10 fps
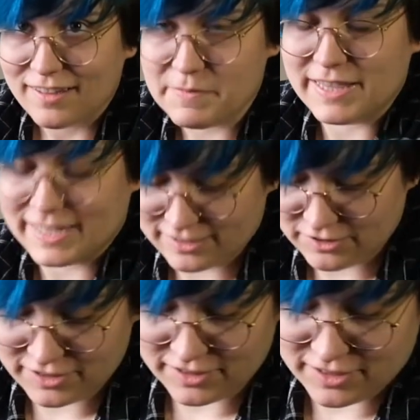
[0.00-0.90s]
Mainly because
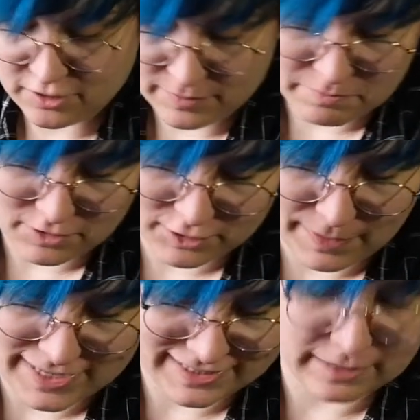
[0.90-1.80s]
there's still a little bit more space and